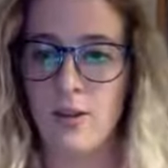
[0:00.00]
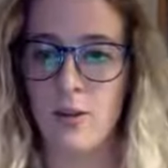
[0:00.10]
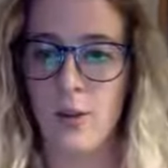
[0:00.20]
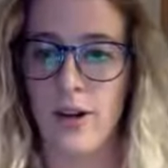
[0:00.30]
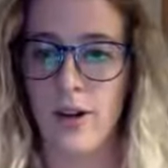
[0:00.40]

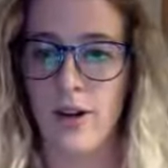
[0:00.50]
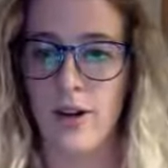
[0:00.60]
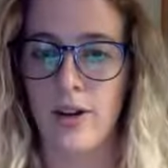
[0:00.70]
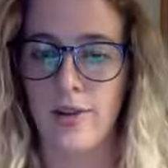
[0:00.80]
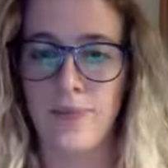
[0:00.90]

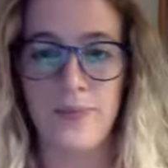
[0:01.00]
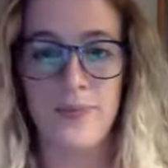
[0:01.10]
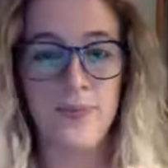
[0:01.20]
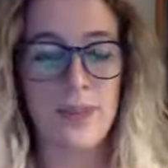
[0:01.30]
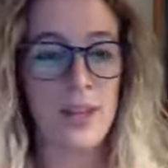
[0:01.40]
Twitter.
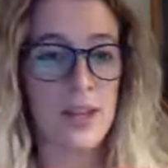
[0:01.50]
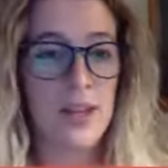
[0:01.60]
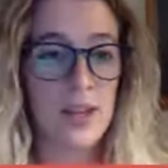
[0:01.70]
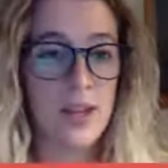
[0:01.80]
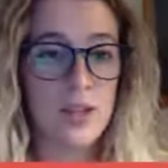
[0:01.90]

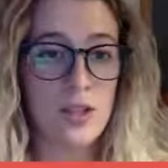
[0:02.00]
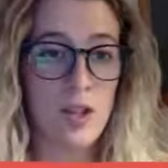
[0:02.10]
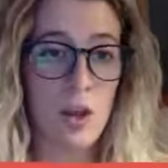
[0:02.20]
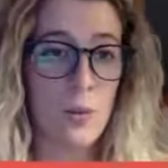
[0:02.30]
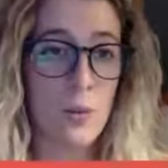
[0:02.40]

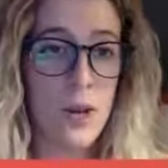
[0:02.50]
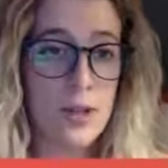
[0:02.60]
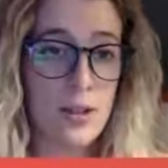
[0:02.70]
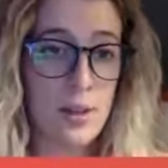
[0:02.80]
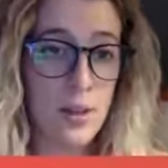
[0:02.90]
So what
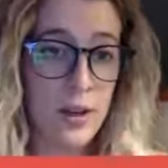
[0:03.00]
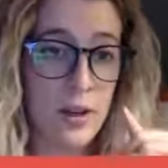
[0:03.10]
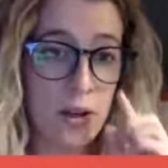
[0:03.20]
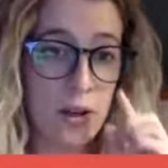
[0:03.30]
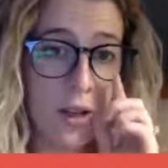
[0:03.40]
is
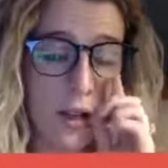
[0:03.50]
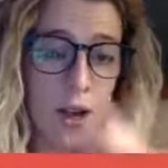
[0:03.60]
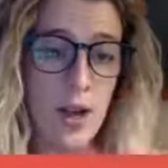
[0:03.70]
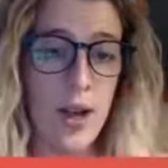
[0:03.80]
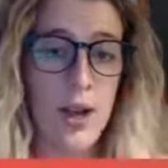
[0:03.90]
Twitter?
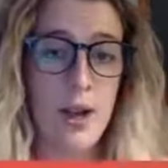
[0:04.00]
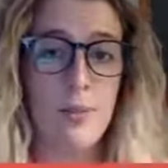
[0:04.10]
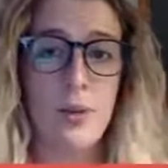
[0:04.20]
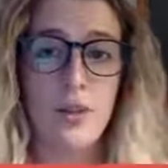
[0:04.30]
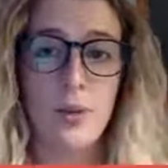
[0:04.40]

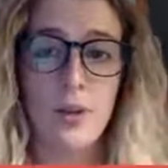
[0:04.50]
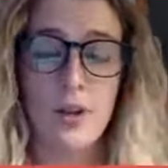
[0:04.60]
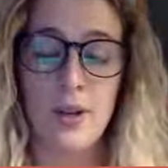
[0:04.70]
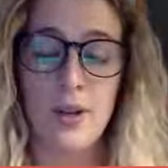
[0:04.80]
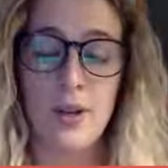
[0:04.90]

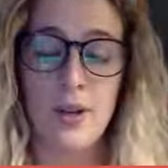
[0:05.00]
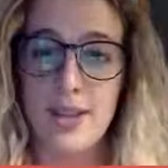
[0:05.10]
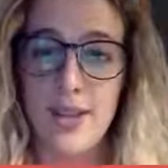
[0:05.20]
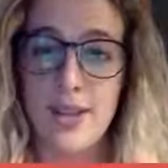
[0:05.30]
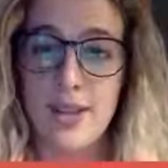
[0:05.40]
Twitter
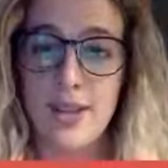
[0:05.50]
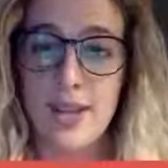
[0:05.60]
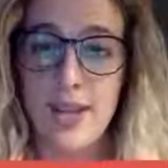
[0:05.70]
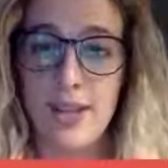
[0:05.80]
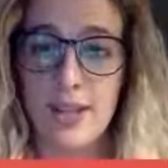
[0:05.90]
is a
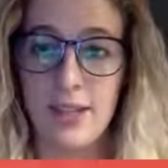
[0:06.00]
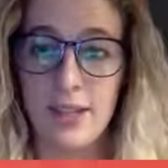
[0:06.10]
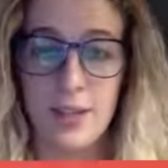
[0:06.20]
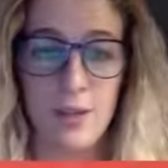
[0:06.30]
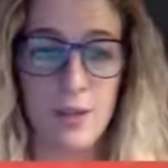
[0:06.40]
site,
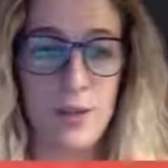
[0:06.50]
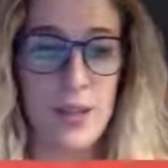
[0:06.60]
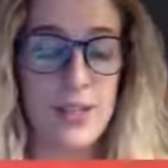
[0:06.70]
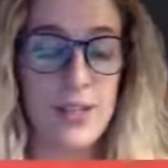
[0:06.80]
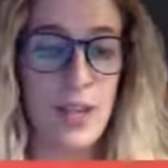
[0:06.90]
a social
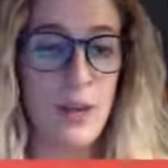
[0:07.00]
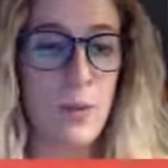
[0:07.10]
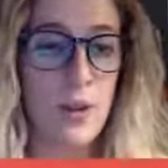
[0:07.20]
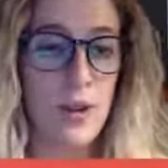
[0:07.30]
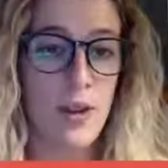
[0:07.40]
media
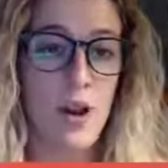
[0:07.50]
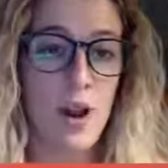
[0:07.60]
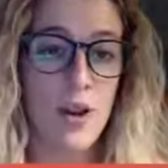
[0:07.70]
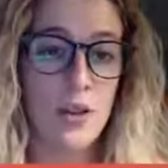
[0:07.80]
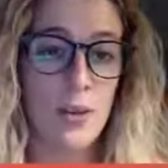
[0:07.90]
site where there
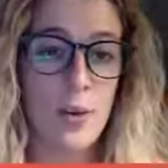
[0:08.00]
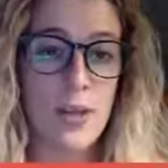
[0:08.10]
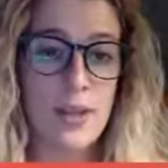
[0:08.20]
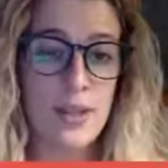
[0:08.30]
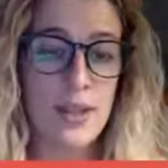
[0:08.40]
are
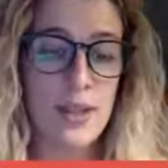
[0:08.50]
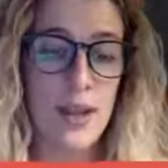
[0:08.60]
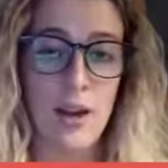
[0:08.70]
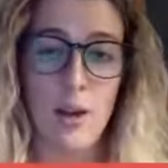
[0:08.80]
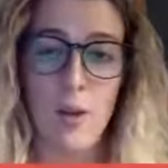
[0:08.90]
tweets
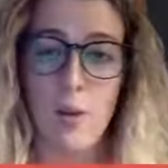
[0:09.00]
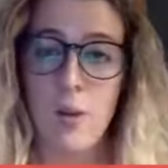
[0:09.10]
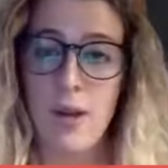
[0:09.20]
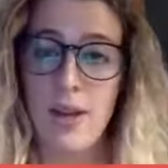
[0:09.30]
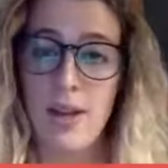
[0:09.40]
that
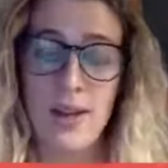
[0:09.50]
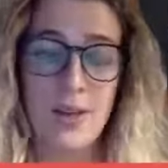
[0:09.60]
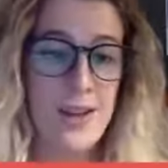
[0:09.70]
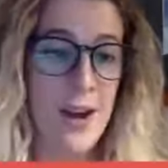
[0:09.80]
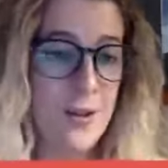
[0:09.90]
go
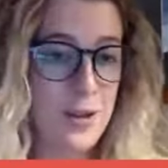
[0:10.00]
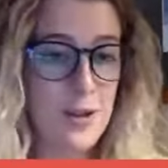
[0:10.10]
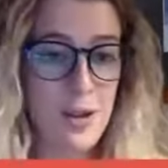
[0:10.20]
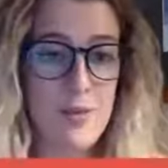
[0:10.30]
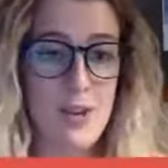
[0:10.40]
down the
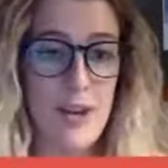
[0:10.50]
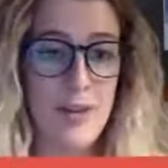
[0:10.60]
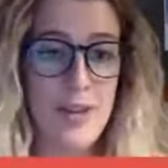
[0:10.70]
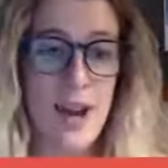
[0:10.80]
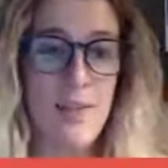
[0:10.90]
stream, down
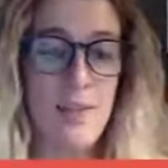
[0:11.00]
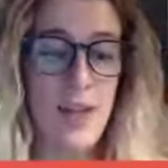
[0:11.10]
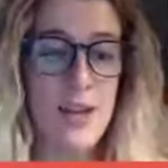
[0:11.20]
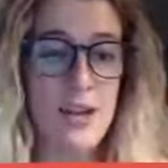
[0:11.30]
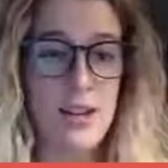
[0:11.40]
the
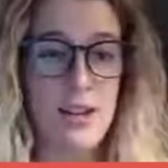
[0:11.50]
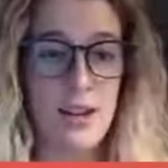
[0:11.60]
timeline.